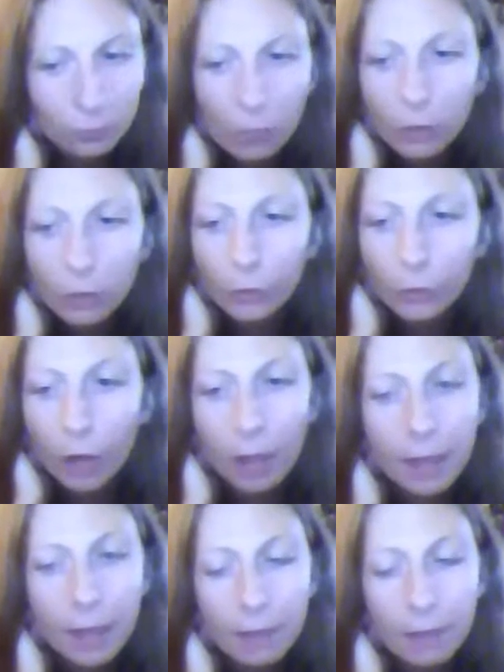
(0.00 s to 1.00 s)
you're
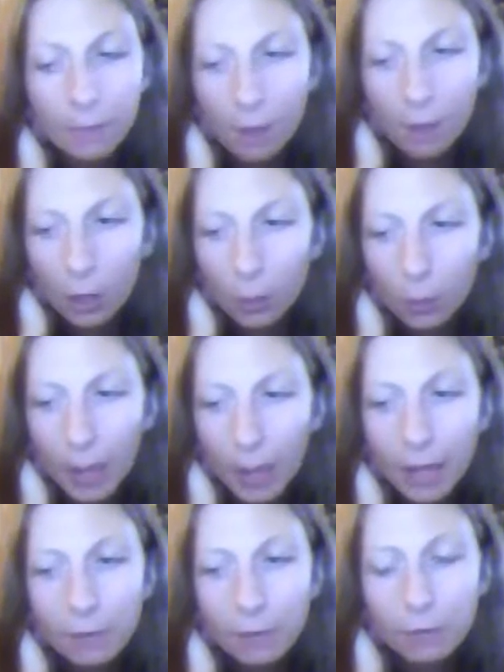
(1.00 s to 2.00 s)
not that far
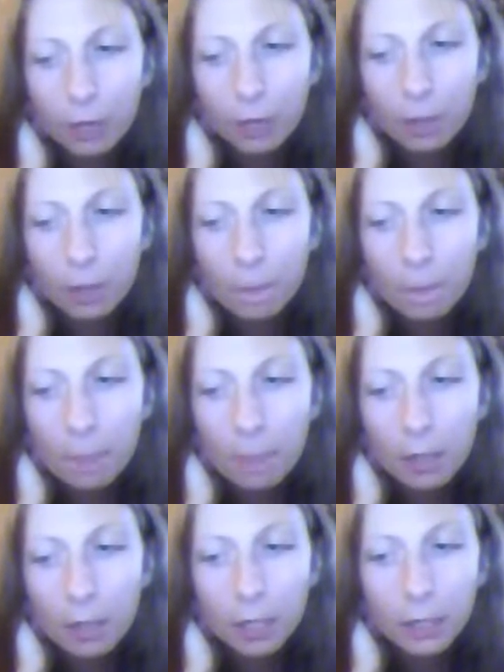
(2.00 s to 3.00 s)
away from
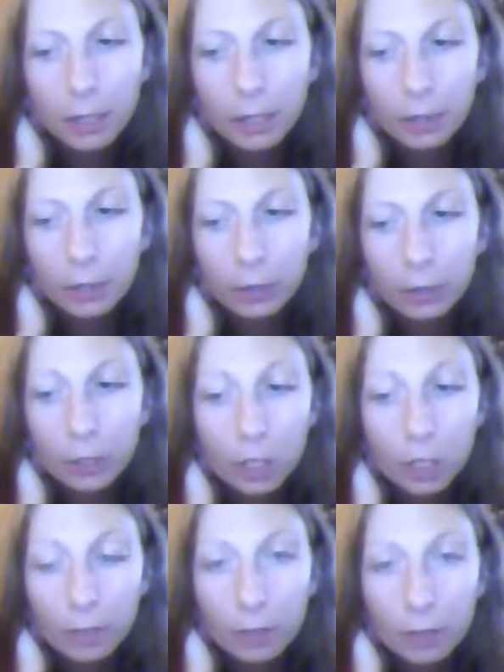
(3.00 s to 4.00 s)
either
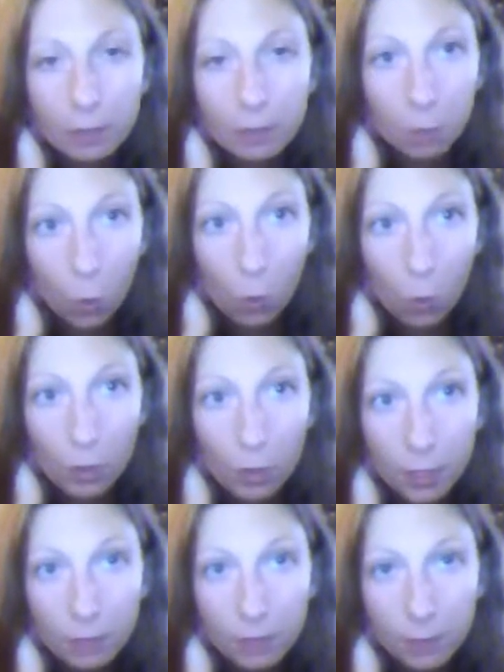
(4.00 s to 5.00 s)
achieving some goal
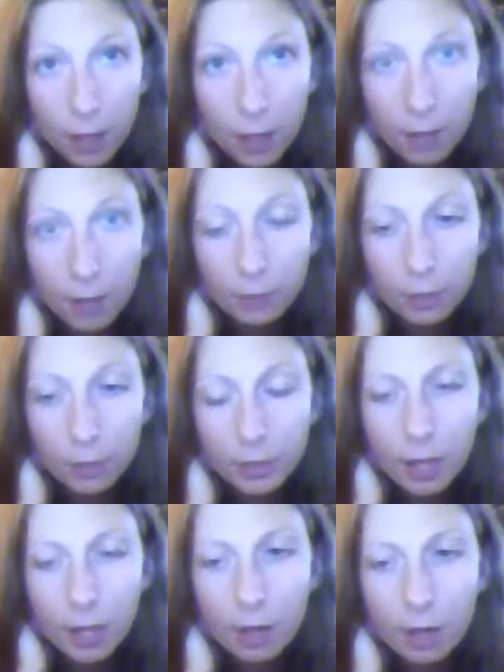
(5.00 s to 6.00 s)
that you've set for
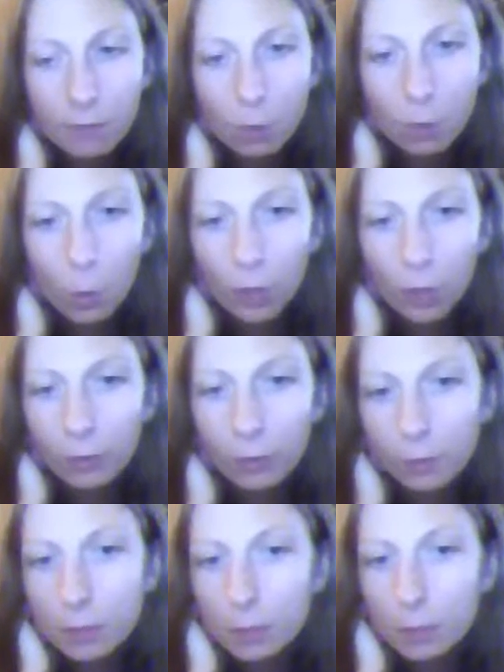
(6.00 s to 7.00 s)
yourself, or
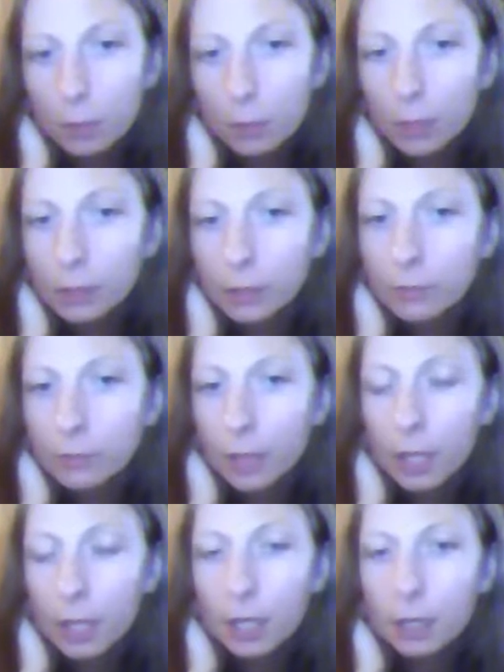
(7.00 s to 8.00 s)
from some sort of
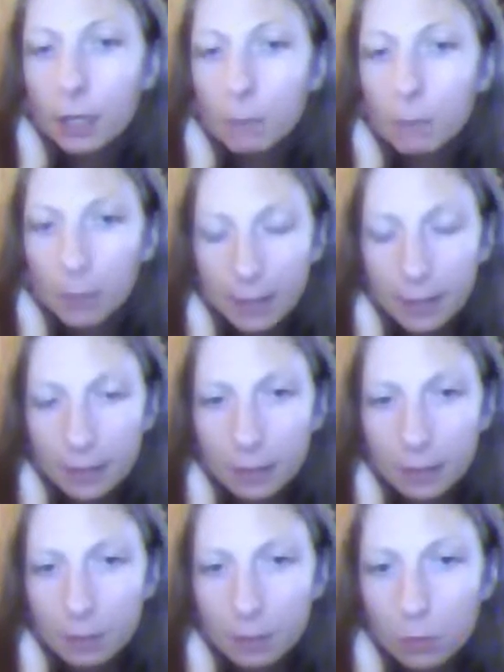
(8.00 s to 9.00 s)
blessing,
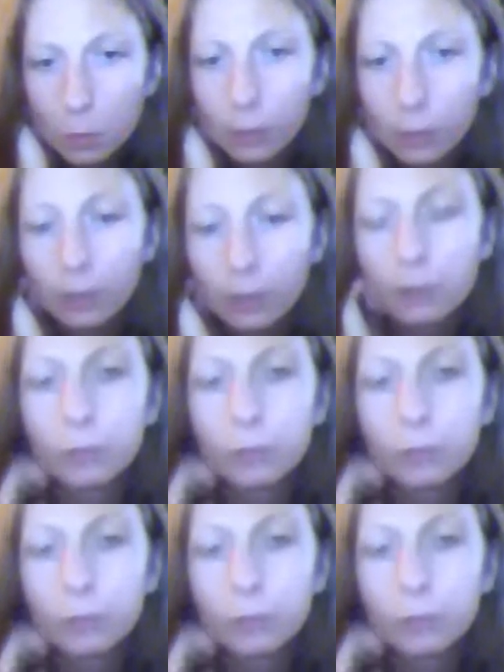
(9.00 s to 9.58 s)
some sort of